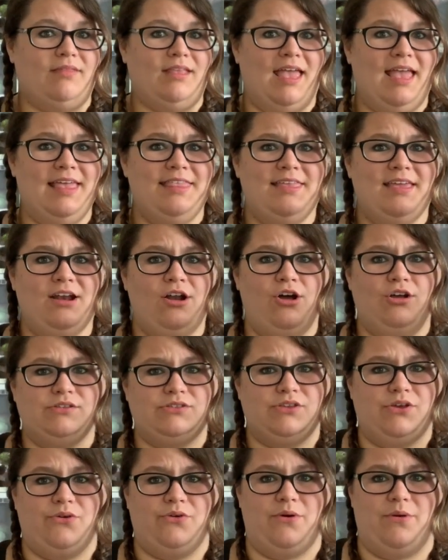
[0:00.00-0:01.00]
And then
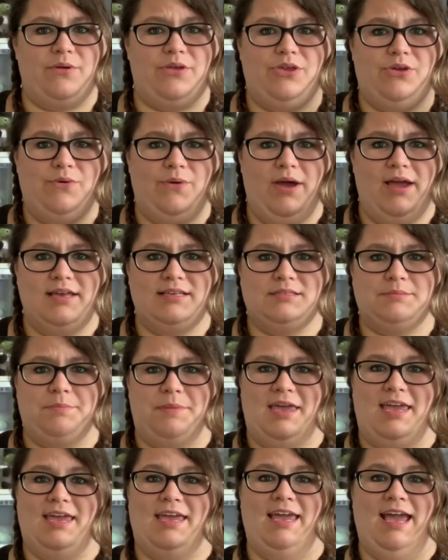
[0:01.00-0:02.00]
also, you guys
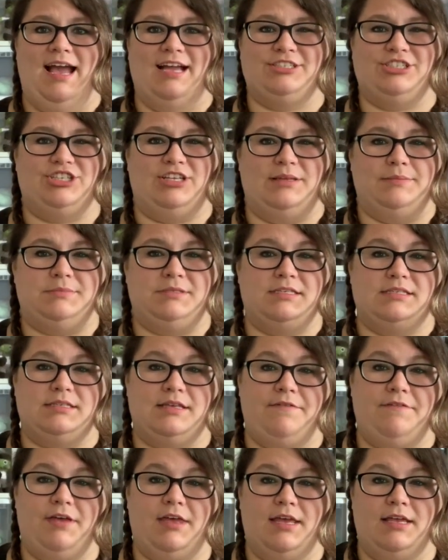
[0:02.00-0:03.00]
may catch glimpses
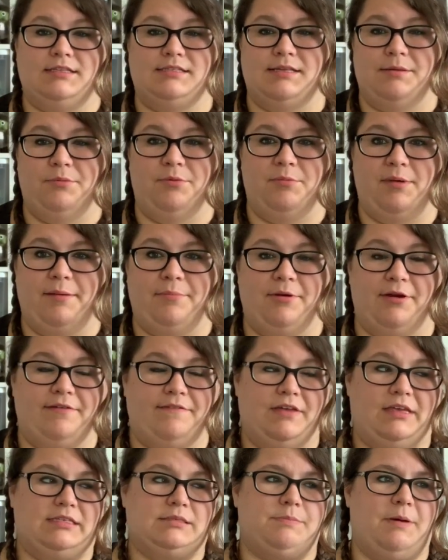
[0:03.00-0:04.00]
of it in some of my
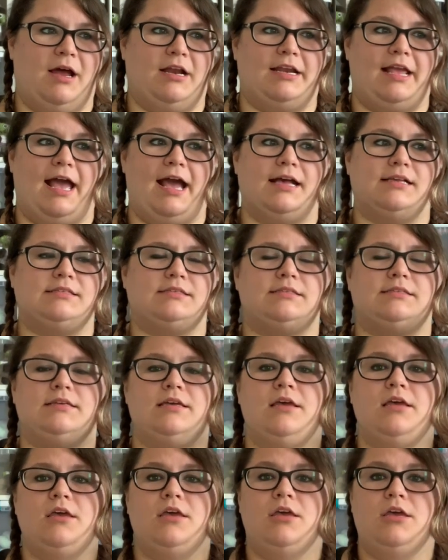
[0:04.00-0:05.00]
previous podcasts,
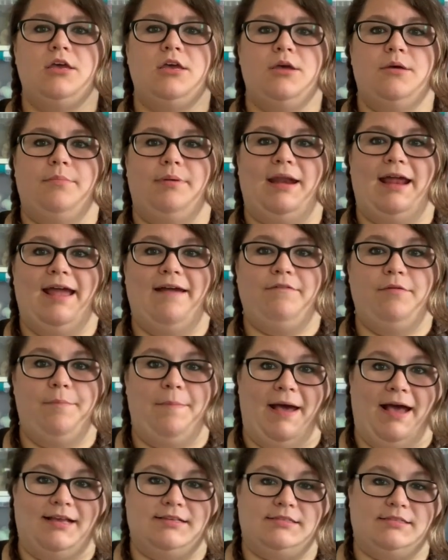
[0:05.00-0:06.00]
but I have a
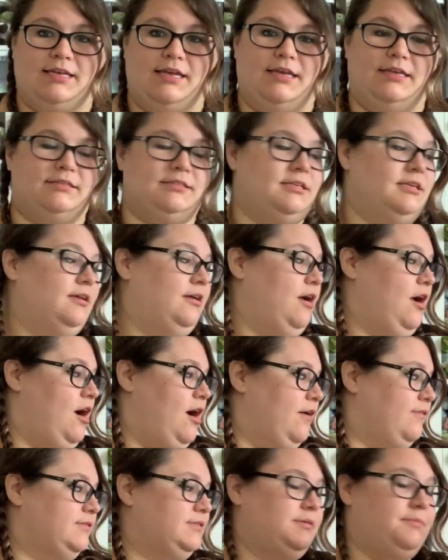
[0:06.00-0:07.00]
basket
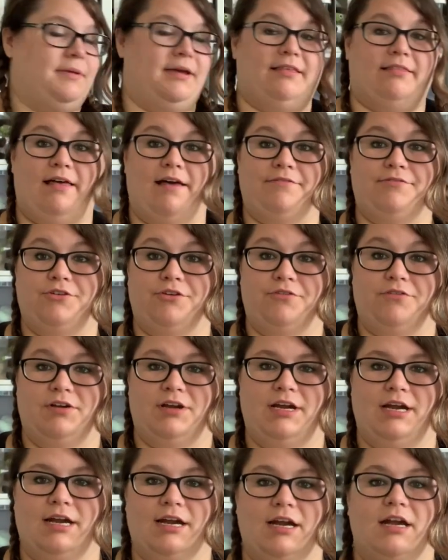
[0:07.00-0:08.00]
off to my left over
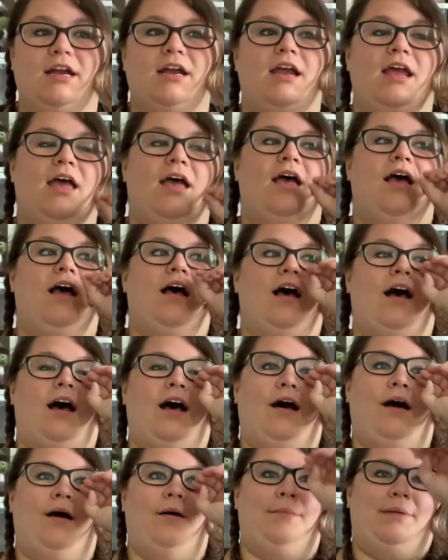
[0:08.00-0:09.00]
here.
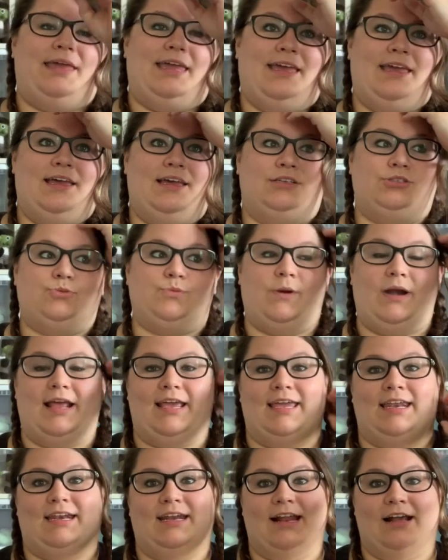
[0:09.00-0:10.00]
And when I
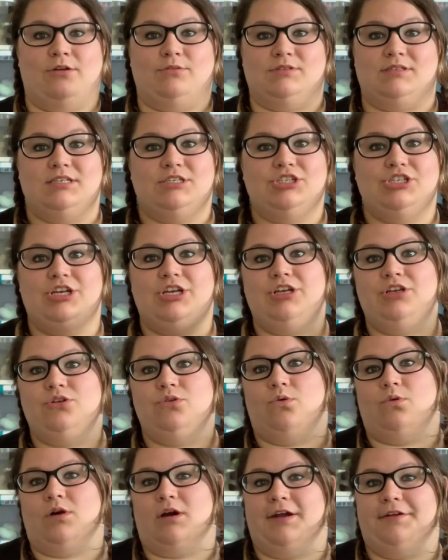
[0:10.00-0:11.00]
get an acquisition
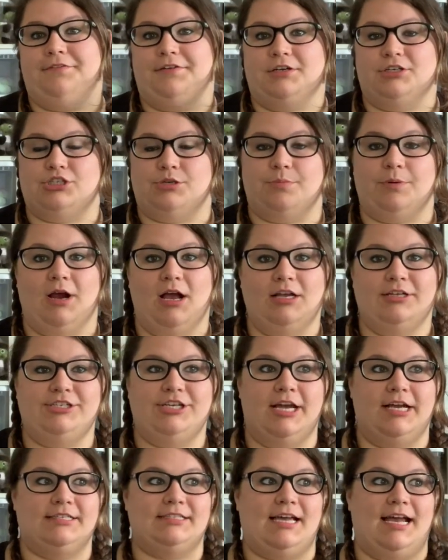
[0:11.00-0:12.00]
or I finish a
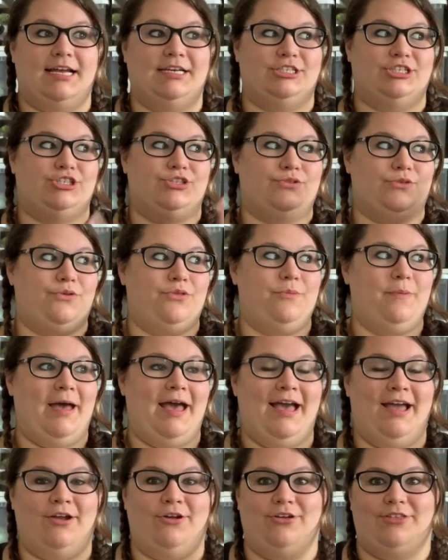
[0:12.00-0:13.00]
project, I just throw the
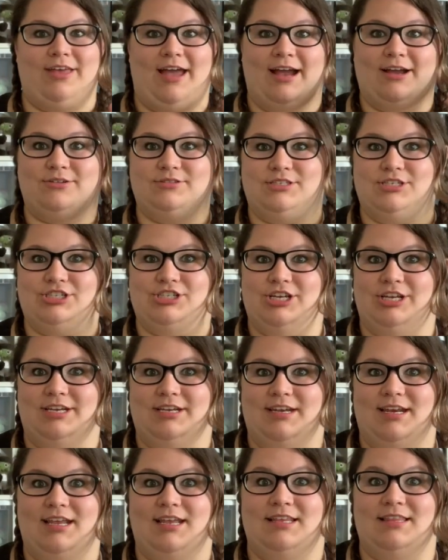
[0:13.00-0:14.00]
bag or the
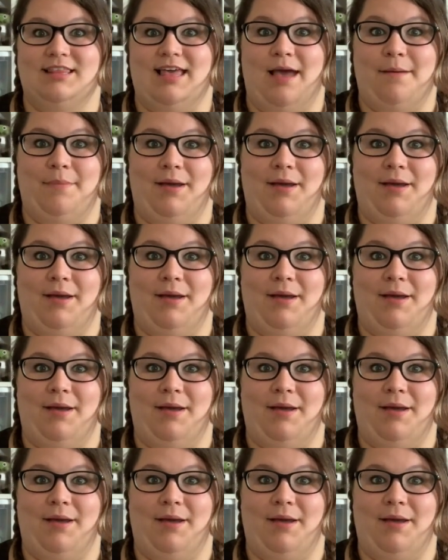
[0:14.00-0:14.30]
acquisition in that